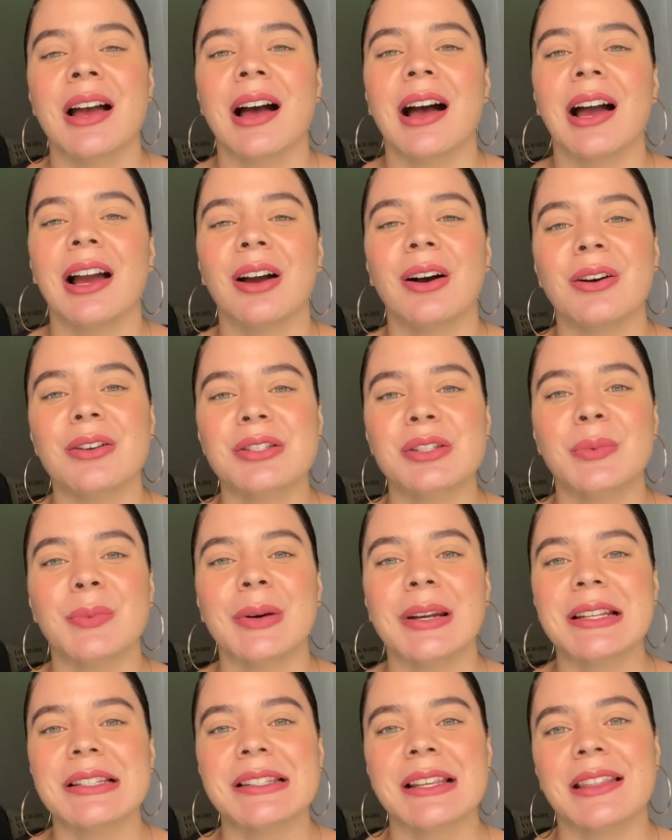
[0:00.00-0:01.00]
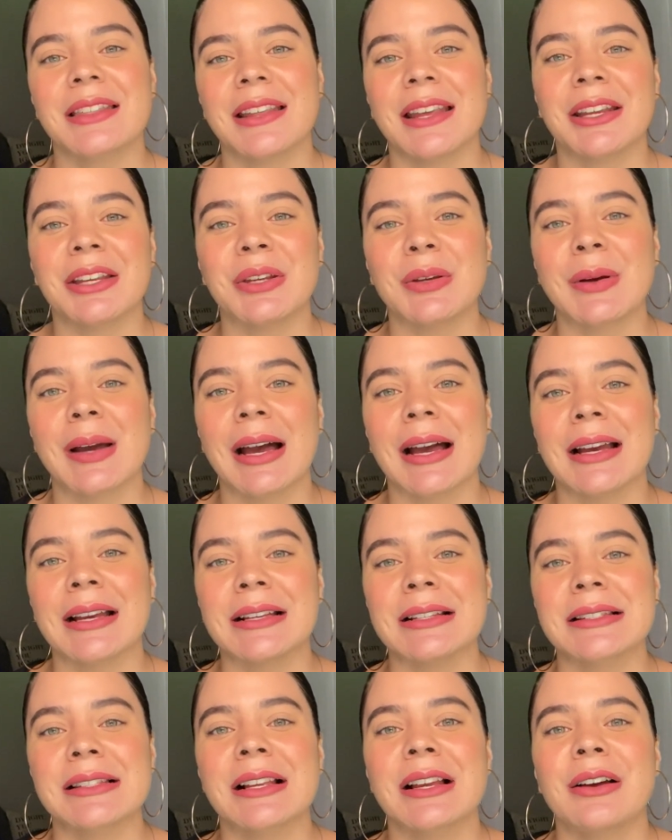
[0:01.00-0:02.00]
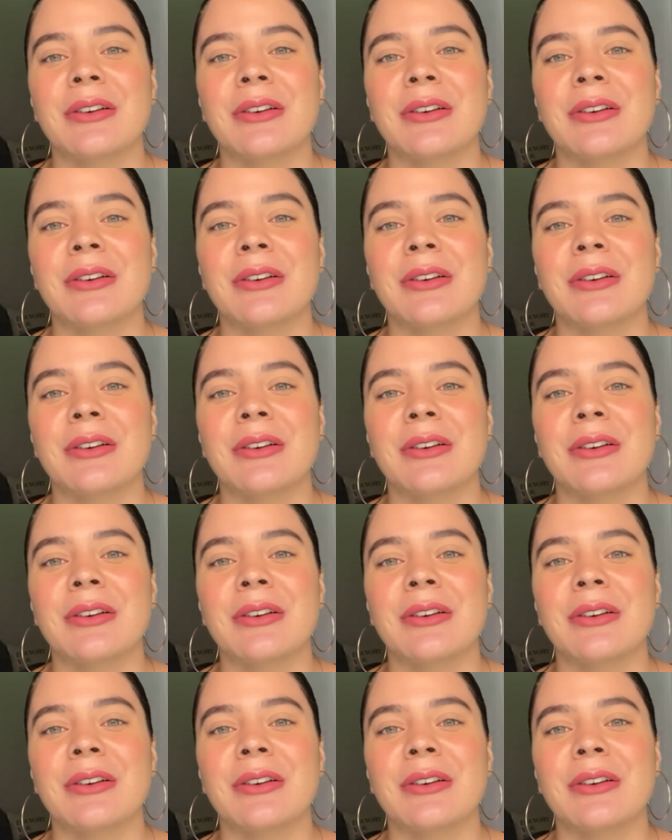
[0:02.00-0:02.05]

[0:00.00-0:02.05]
I also wanted to thank you guys